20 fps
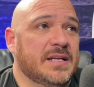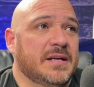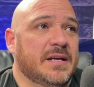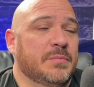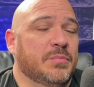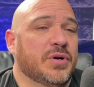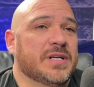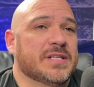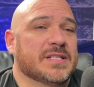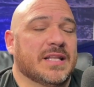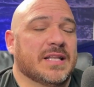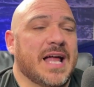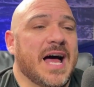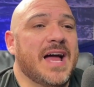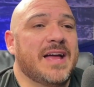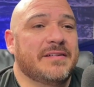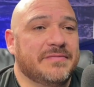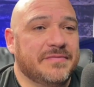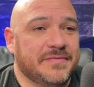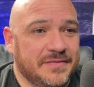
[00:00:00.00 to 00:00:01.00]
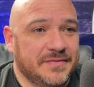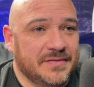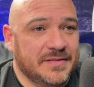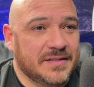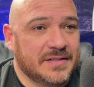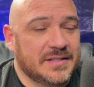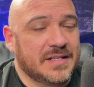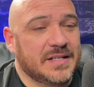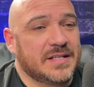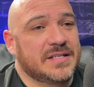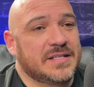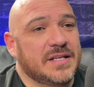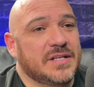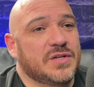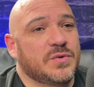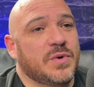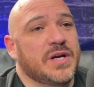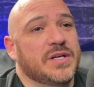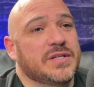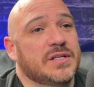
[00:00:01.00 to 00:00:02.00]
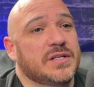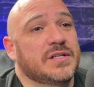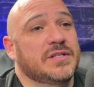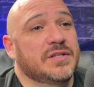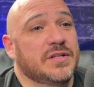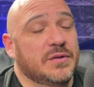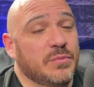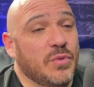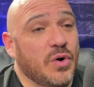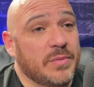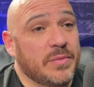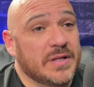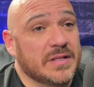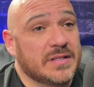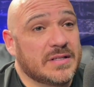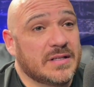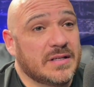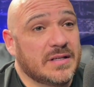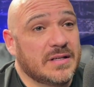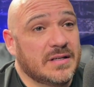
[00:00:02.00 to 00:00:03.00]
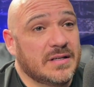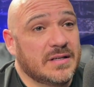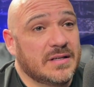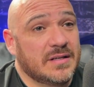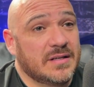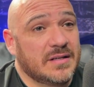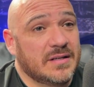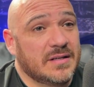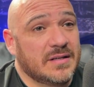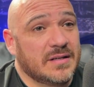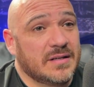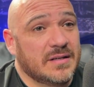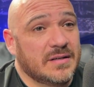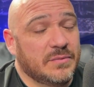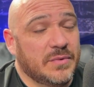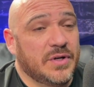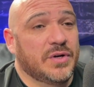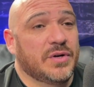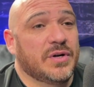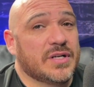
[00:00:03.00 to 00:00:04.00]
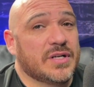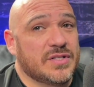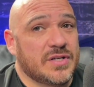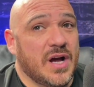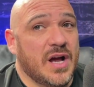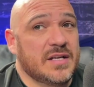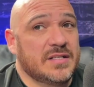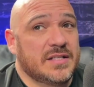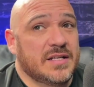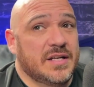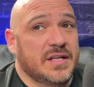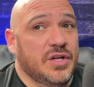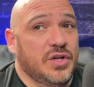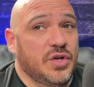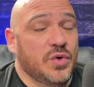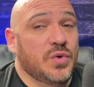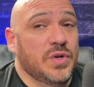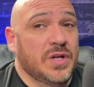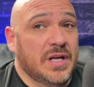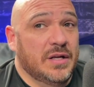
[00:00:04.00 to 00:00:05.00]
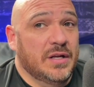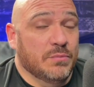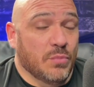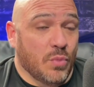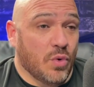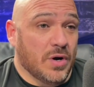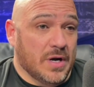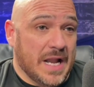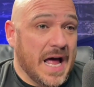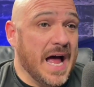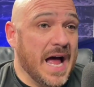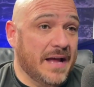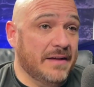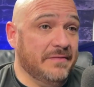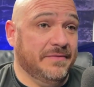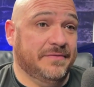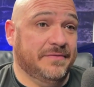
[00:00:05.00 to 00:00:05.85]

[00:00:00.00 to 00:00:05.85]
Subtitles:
brings life to the situation and to the moments. When you're exhausted and you need more life,